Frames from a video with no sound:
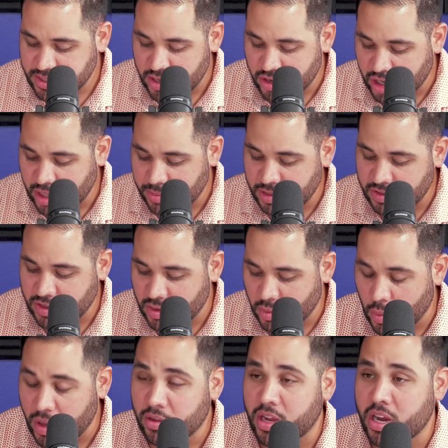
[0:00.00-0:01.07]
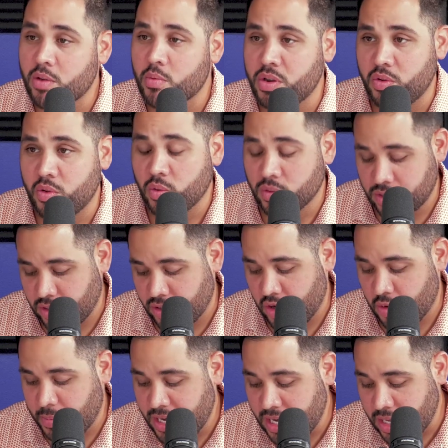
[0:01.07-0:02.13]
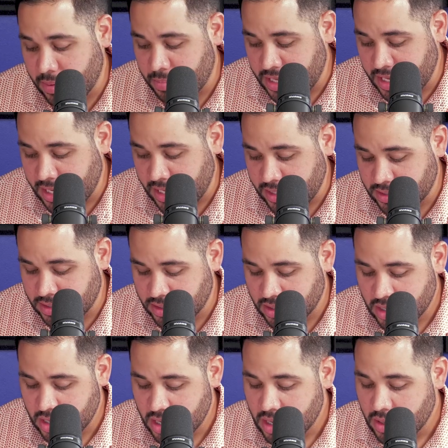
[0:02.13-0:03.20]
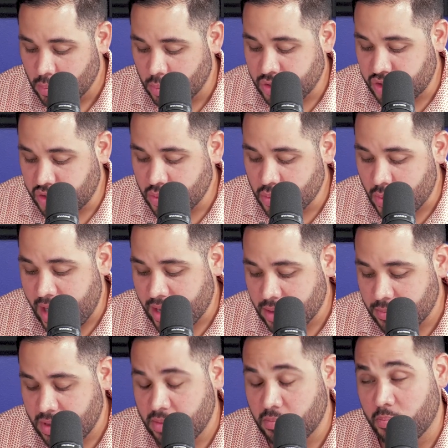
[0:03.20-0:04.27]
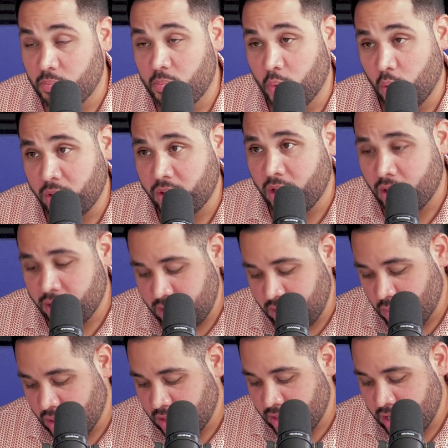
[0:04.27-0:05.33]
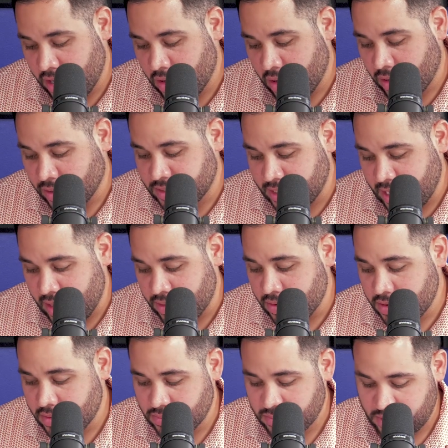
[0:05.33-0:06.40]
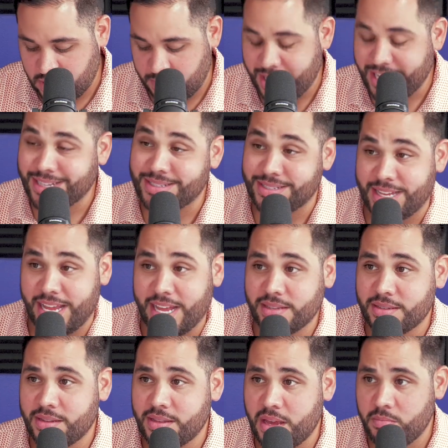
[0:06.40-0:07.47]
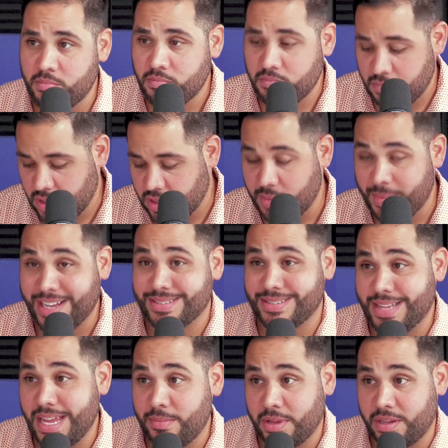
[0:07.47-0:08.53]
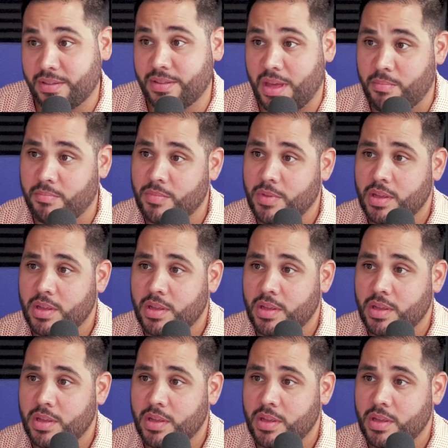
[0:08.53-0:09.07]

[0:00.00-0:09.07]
that are coming to the WellCare renewals on their PDPs, would you recommend boycotting WellCare altogether to make a stance to them, to make a statement to them?